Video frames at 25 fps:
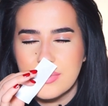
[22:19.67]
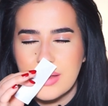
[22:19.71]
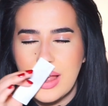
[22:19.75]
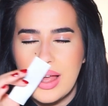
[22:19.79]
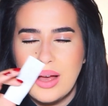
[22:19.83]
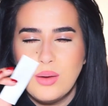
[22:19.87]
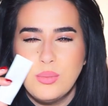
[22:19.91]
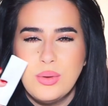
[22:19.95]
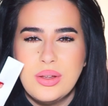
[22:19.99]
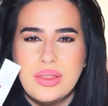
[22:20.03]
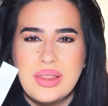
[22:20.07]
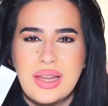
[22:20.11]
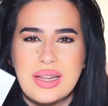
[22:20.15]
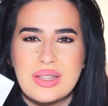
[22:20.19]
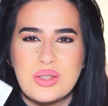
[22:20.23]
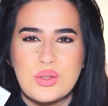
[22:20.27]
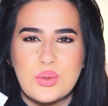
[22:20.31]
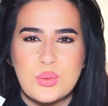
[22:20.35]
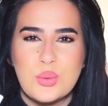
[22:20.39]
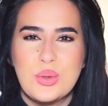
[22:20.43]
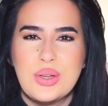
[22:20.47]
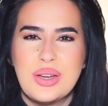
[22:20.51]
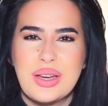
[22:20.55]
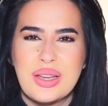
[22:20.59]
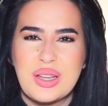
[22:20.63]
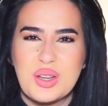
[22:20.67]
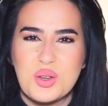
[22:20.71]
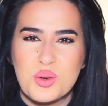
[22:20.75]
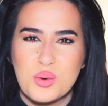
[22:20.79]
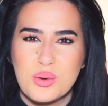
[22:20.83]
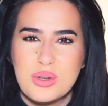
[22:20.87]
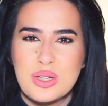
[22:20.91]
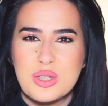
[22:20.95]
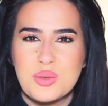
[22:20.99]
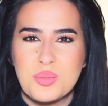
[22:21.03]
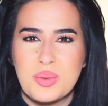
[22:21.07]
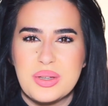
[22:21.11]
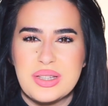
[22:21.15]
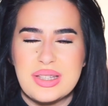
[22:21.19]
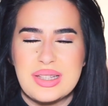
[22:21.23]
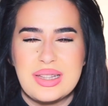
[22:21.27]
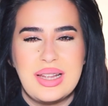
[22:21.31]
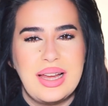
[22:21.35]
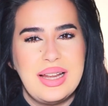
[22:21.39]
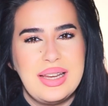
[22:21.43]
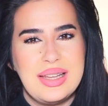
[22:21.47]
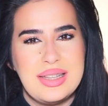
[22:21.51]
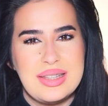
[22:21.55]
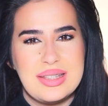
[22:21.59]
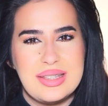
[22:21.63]
And with that sweet and crisp and
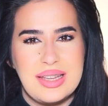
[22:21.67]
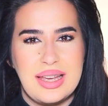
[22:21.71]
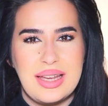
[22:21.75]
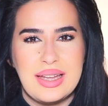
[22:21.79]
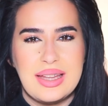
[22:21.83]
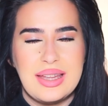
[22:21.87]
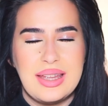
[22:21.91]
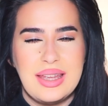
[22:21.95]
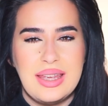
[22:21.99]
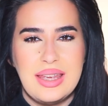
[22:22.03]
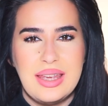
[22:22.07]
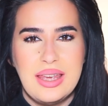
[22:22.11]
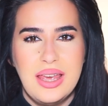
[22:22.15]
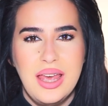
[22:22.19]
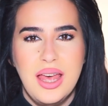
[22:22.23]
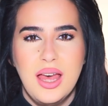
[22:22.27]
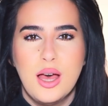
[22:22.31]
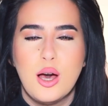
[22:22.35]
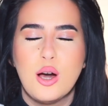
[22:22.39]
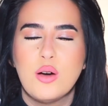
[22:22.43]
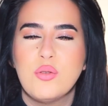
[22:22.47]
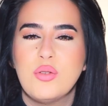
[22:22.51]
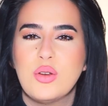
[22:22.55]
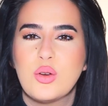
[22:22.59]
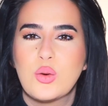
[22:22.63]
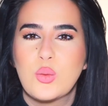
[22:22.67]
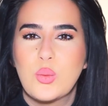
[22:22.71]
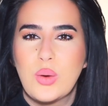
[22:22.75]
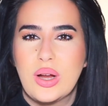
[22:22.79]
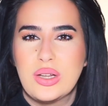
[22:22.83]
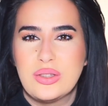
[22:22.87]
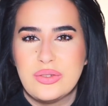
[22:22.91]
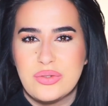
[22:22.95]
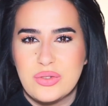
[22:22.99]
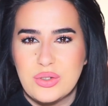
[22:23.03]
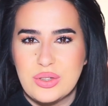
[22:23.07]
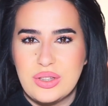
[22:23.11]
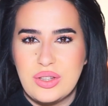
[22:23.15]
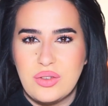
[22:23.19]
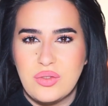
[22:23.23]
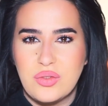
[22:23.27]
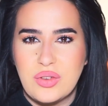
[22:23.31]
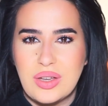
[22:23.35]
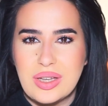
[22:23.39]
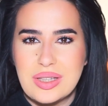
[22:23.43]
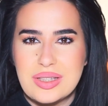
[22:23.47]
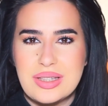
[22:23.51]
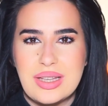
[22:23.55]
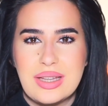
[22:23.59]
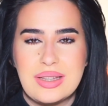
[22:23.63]
slightly tangy of a red fruity
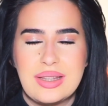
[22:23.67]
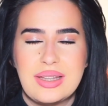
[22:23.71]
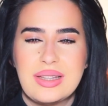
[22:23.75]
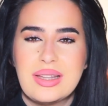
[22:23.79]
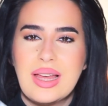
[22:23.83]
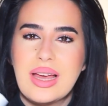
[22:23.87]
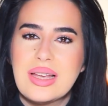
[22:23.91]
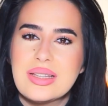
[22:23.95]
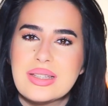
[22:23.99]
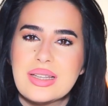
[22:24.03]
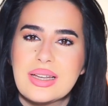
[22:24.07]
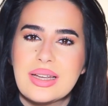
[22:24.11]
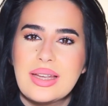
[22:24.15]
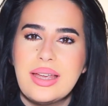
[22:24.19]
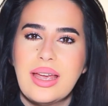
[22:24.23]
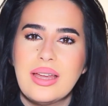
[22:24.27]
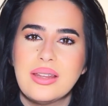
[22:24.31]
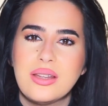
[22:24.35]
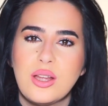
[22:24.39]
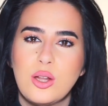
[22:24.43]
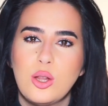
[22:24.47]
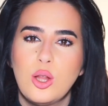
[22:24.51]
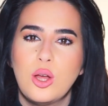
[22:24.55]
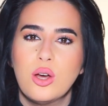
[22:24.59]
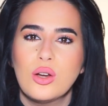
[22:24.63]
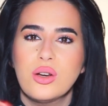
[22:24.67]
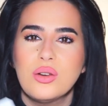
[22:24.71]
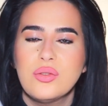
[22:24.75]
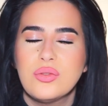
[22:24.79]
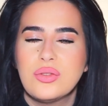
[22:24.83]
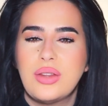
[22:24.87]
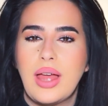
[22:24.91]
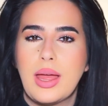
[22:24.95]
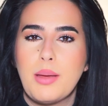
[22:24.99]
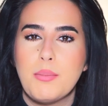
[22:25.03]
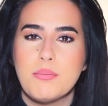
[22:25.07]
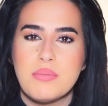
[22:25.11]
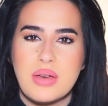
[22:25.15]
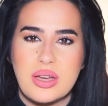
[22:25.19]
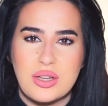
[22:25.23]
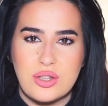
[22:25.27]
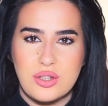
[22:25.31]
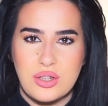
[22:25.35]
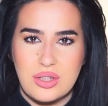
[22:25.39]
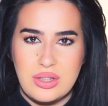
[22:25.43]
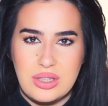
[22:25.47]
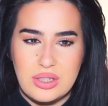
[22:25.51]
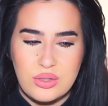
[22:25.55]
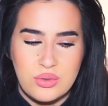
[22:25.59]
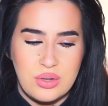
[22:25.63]
facet. It has, again, a lot of
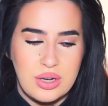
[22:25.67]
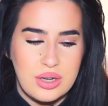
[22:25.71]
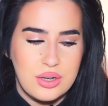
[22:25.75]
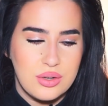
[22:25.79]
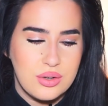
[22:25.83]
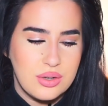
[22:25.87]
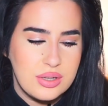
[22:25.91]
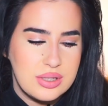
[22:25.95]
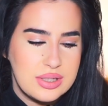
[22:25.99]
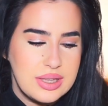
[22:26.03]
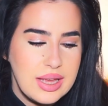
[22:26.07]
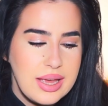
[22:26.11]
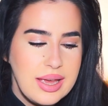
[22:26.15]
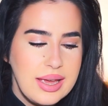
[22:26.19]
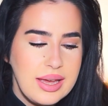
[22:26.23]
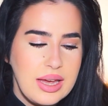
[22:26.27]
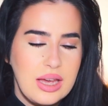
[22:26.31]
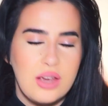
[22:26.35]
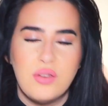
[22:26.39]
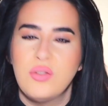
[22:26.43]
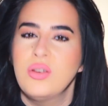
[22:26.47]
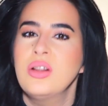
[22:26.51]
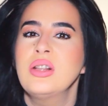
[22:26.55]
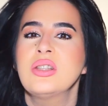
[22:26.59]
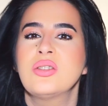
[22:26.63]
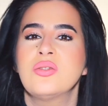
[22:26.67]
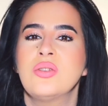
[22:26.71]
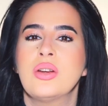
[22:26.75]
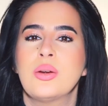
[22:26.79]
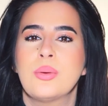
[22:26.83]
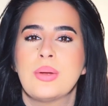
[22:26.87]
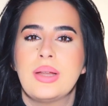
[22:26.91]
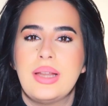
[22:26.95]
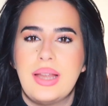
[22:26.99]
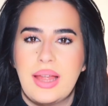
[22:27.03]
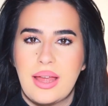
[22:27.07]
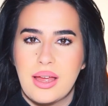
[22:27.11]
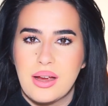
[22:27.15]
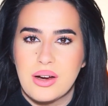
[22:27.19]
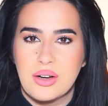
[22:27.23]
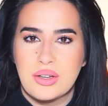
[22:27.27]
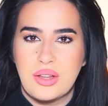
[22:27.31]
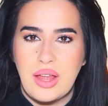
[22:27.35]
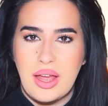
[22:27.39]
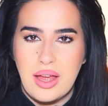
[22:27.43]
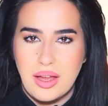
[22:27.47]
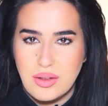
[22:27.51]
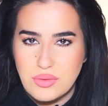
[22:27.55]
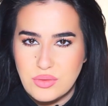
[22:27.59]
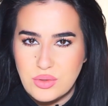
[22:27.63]
dimension, this fragrance. It feels very layered, I
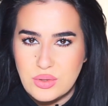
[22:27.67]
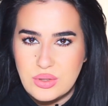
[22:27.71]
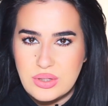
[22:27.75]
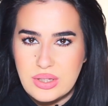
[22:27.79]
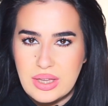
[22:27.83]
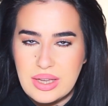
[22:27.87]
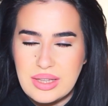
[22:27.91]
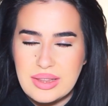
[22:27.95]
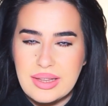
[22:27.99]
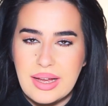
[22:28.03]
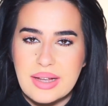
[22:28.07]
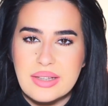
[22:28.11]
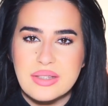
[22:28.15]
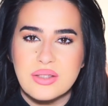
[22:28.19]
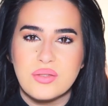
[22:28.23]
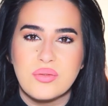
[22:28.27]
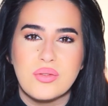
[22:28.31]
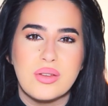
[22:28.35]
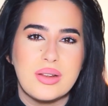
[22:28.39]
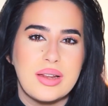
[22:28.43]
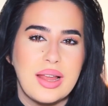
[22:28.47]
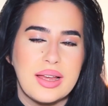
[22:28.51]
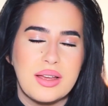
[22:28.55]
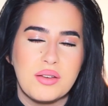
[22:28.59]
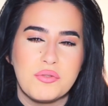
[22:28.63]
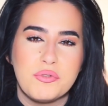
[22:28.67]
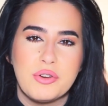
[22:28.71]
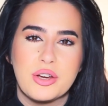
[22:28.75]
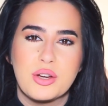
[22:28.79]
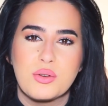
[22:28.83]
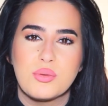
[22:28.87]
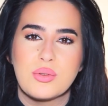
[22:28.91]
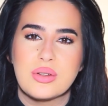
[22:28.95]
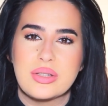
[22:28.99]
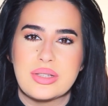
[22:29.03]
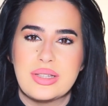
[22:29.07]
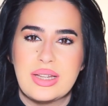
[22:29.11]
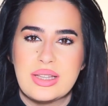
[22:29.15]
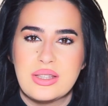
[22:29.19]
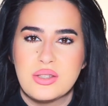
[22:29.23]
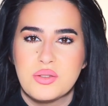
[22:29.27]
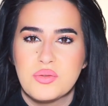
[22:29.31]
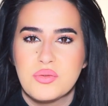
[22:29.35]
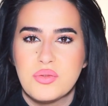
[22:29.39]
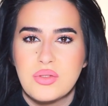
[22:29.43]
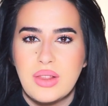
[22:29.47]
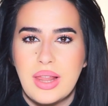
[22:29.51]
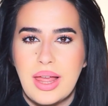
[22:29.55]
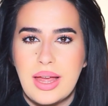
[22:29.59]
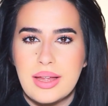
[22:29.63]
have to say. It doesn't feel like a fragrance that's
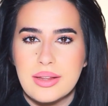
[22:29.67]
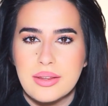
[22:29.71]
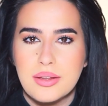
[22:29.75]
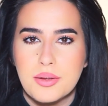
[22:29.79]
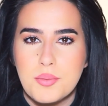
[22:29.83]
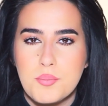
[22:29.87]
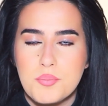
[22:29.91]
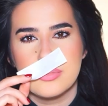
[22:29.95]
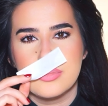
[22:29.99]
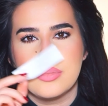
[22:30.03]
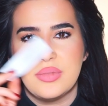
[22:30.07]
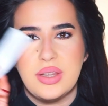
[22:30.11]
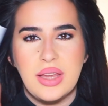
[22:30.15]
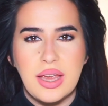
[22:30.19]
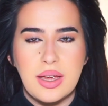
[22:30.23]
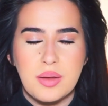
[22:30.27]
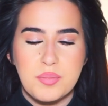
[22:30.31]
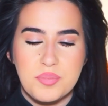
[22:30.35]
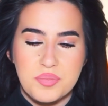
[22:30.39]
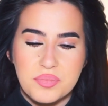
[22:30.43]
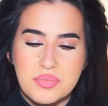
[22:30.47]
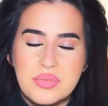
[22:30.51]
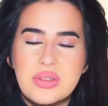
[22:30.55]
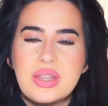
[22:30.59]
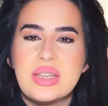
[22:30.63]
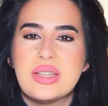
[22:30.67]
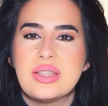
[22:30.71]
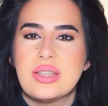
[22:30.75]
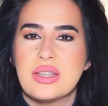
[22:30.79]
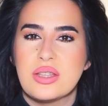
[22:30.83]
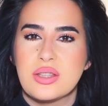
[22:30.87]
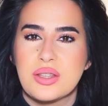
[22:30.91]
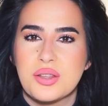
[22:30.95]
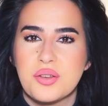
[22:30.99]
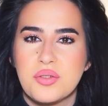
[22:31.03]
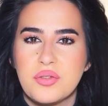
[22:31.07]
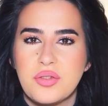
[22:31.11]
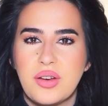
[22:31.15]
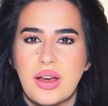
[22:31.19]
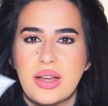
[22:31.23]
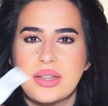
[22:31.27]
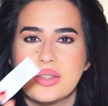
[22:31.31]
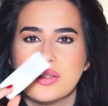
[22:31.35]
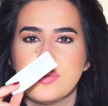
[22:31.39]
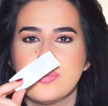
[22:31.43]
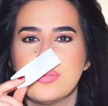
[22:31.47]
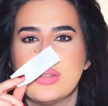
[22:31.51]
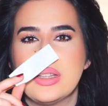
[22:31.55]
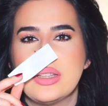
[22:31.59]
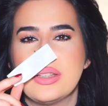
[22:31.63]
flat. Yeah, this is fun,
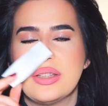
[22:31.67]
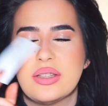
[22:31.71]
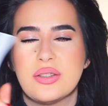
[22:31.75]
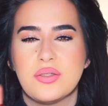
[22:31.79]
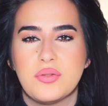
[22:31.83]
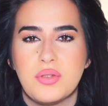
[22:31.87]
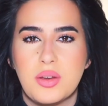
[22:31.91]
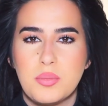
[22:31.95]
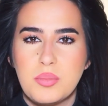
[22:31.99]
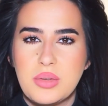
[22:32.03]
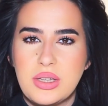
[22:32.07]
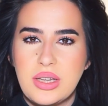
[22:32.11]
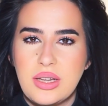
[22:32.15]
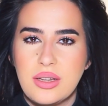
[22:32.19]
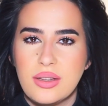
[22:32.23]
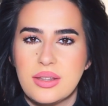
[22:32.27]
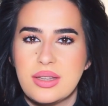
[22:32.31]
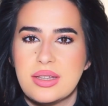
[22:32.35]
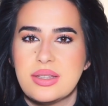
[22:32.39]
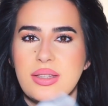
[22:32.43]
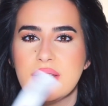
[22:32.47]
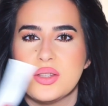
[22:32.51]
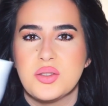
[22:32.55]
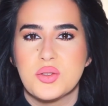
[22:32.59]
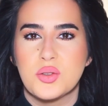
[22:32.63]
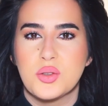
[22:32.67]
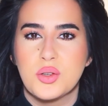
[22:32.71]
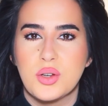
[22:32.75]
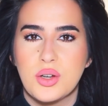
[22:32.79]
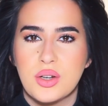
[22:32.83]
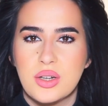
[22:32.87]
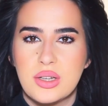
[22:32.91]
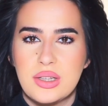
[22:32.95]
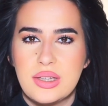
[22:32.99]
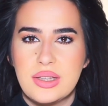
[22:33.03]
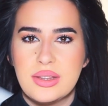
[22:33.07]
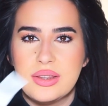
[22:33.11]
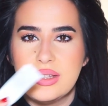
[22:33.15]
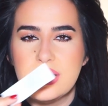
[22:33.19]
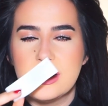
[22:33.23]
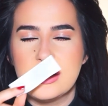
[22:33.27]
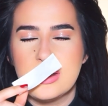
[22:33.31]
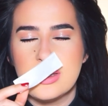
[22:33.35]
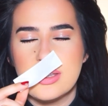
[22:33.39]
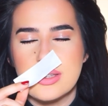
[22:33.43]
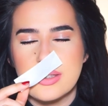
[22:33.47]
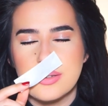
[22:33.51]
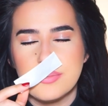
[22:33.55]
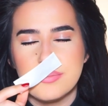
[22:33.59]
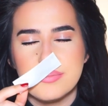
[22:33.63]
this is feminine, this is girly, this
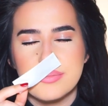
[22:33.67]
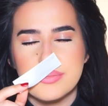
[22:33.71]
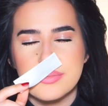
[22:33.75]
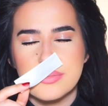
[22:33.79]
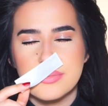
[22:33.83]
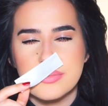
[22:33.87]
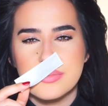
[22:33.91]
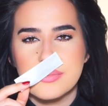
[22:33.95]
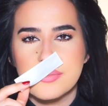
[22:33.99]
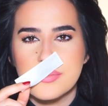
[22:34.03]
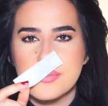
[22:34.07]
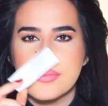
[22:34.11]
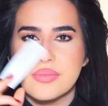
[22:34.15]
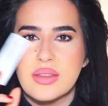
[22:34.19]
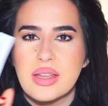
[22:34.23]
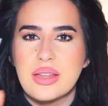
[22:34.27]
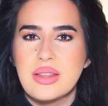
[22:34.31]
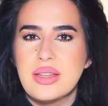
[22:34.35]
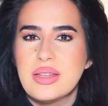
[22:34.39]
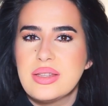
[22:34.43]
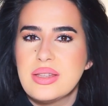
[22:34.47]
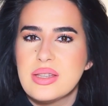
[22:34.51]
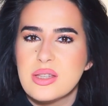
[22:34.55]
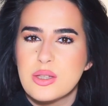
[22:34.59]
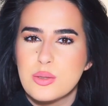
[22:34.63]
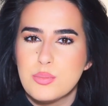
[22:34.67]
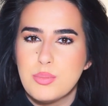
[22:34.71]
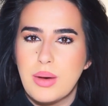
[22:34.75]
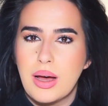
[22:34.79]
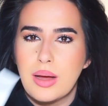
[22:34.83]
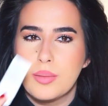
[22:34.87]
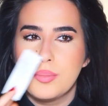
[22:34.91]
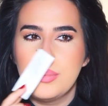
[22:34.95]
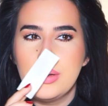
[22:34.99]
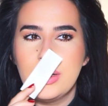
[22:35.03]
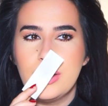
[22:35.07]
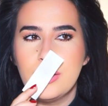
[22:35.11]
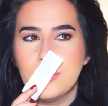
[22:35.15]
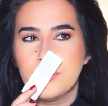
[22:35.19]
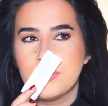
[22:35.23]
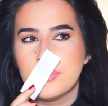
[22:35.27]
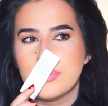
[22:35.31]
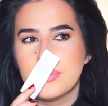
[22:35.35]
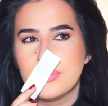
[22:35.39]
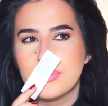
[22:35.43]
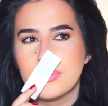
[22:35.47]
is bubbly.